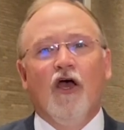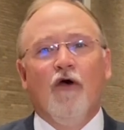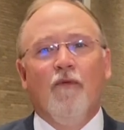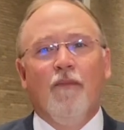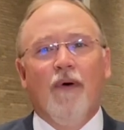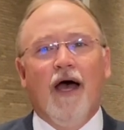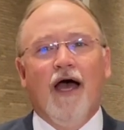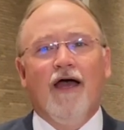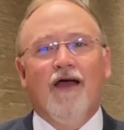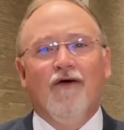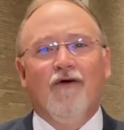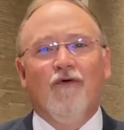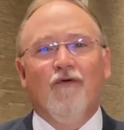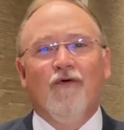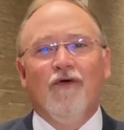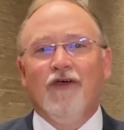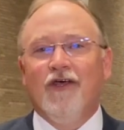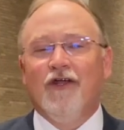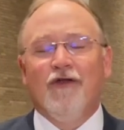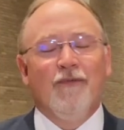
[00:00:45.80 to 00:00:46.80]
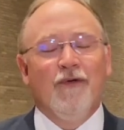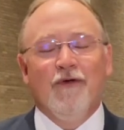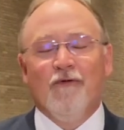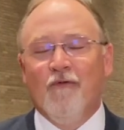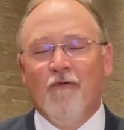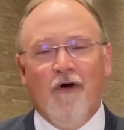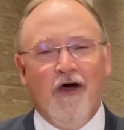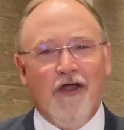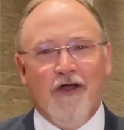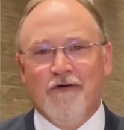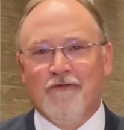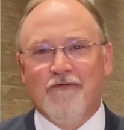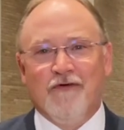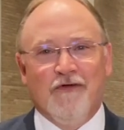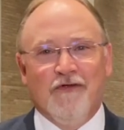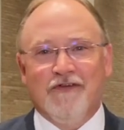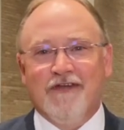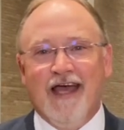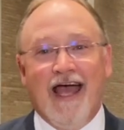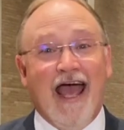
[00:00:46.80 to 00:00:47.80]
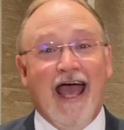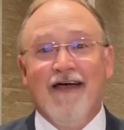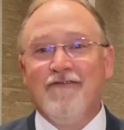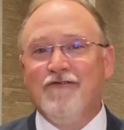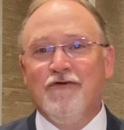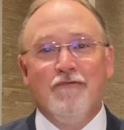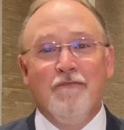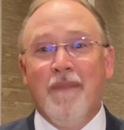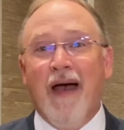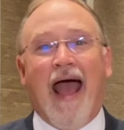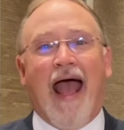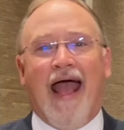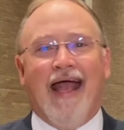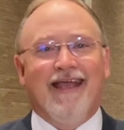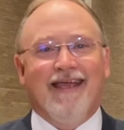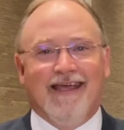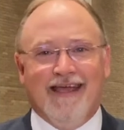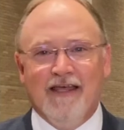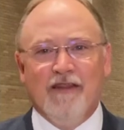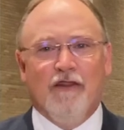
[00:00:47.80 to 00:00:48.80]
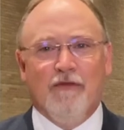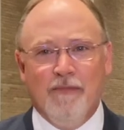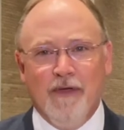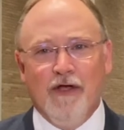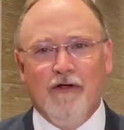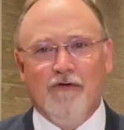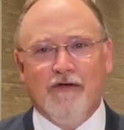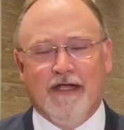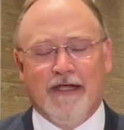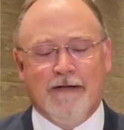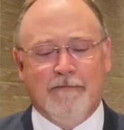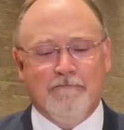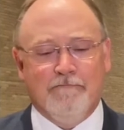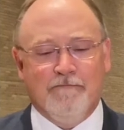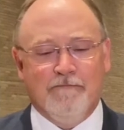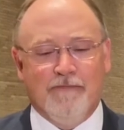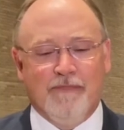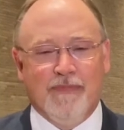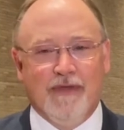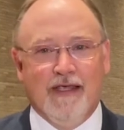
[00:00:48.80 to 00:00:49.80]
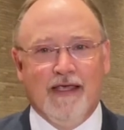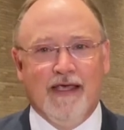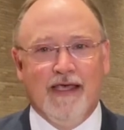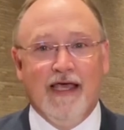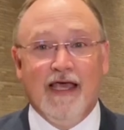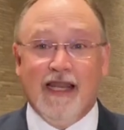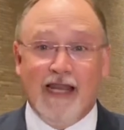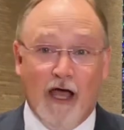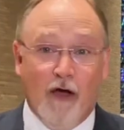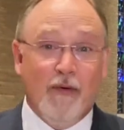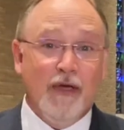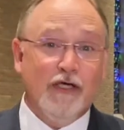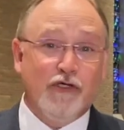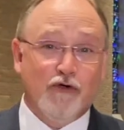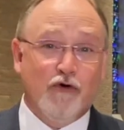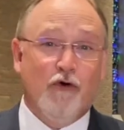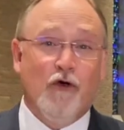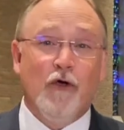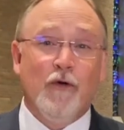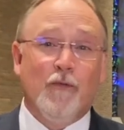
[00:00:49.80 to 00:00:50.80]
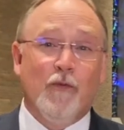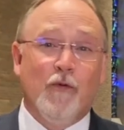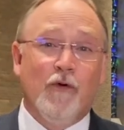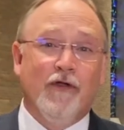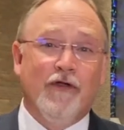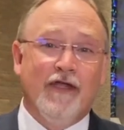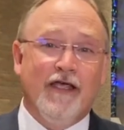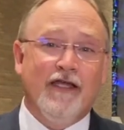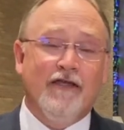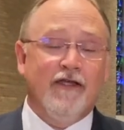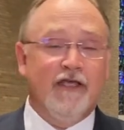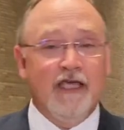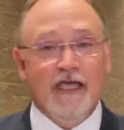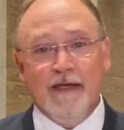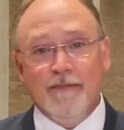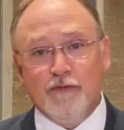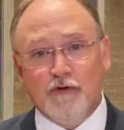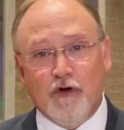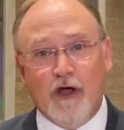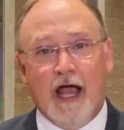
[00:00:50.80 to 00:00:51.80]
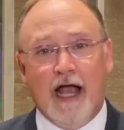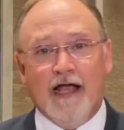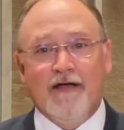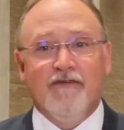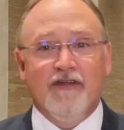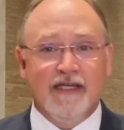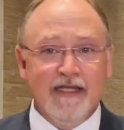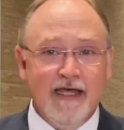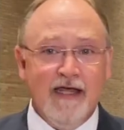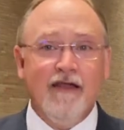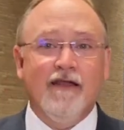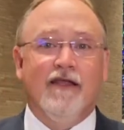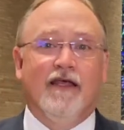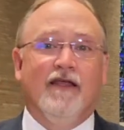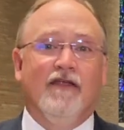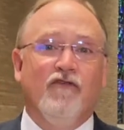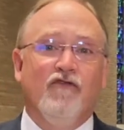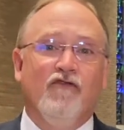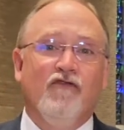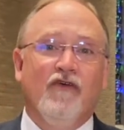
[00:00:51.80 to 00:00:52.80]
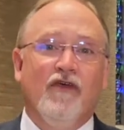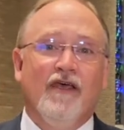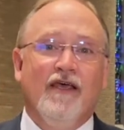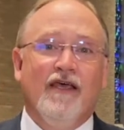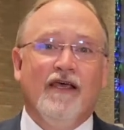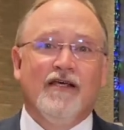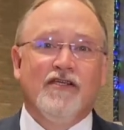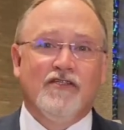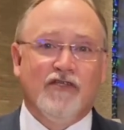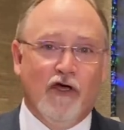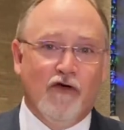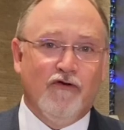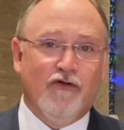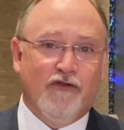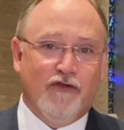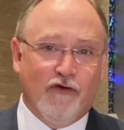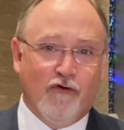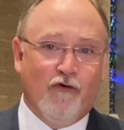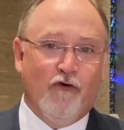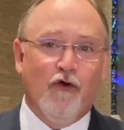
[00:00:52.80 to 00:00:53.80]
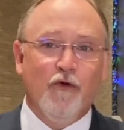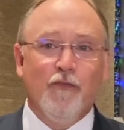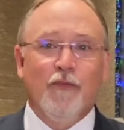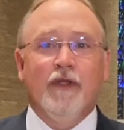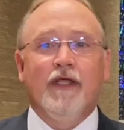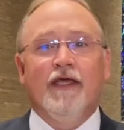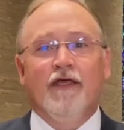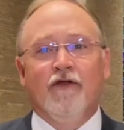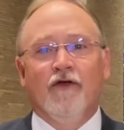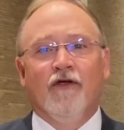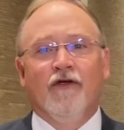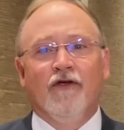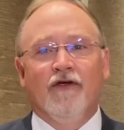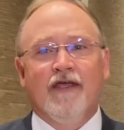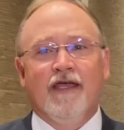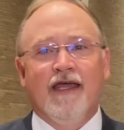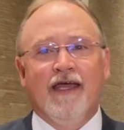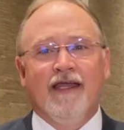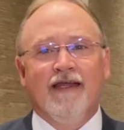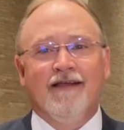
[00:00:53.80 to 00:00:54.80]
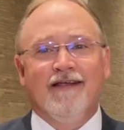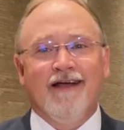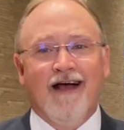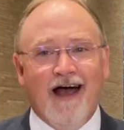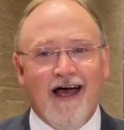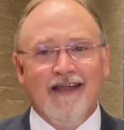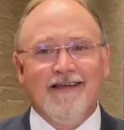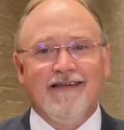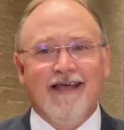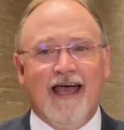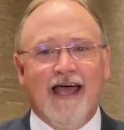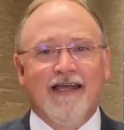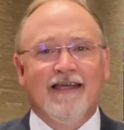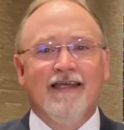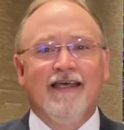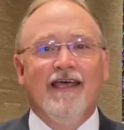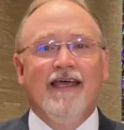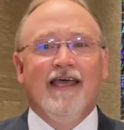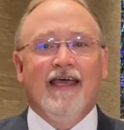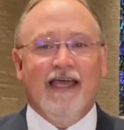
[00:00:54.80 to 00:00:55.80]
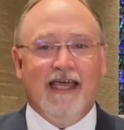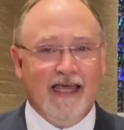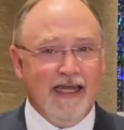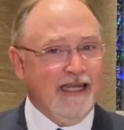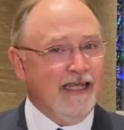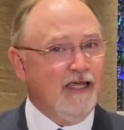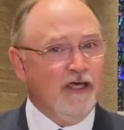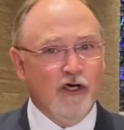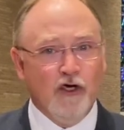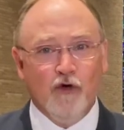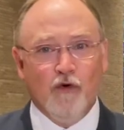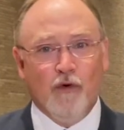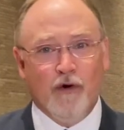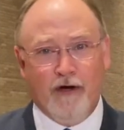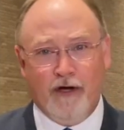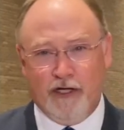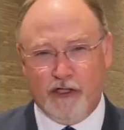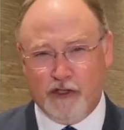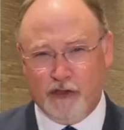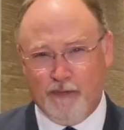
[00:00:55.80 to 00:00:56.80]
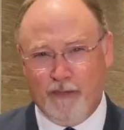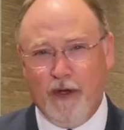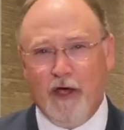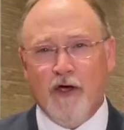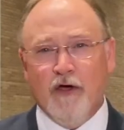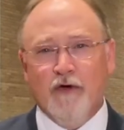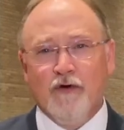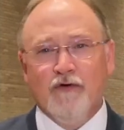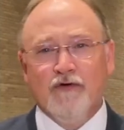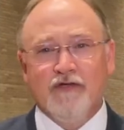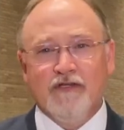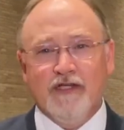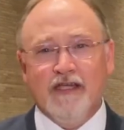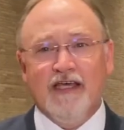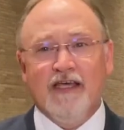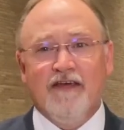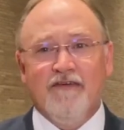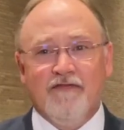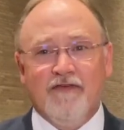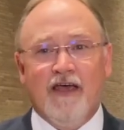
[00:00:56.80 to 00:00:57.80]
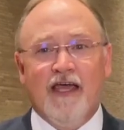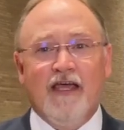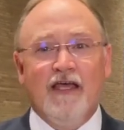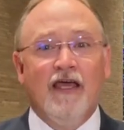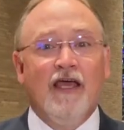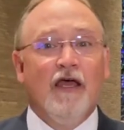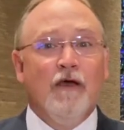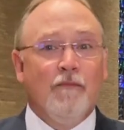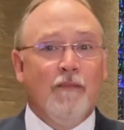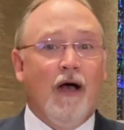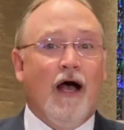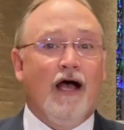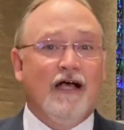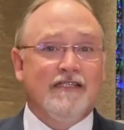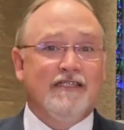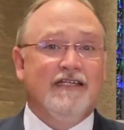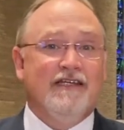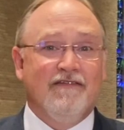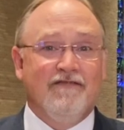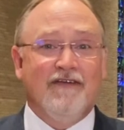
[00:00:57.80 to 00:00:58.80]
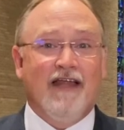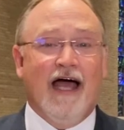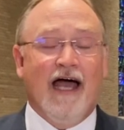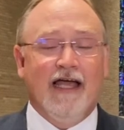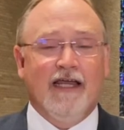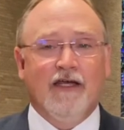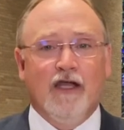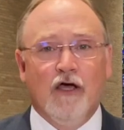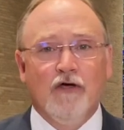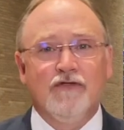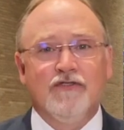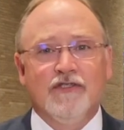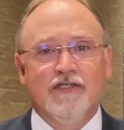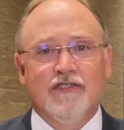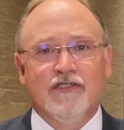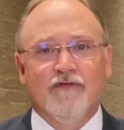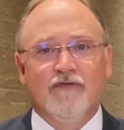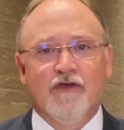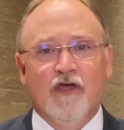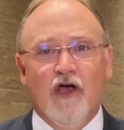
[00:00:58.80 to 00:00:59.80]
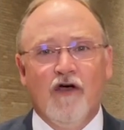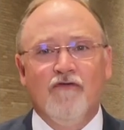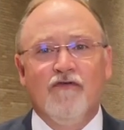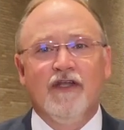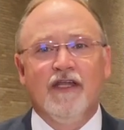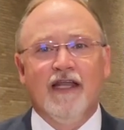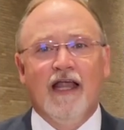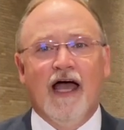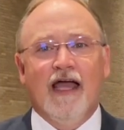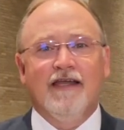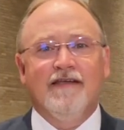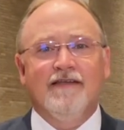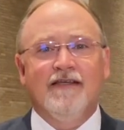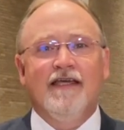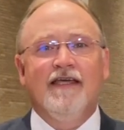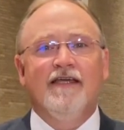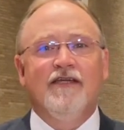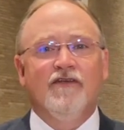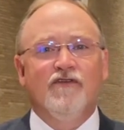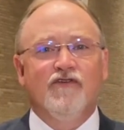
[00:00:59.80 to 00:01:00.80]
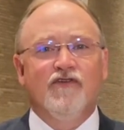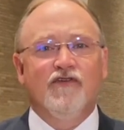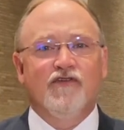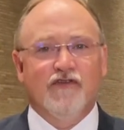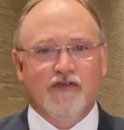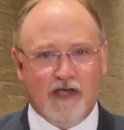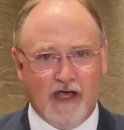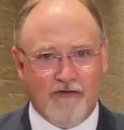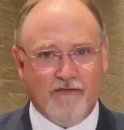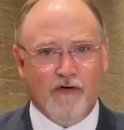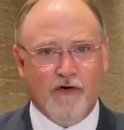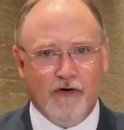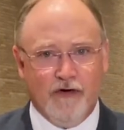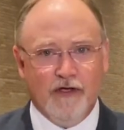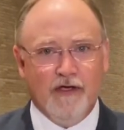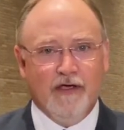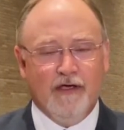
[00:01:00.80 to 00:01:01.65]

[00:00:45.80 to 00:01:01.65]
but it'll be wonderful to have you back in the building. Now, each group will need to keep track of attendance so that the group leader can contact any who were exposed if a positive diagnosis of COVID-19 is discovered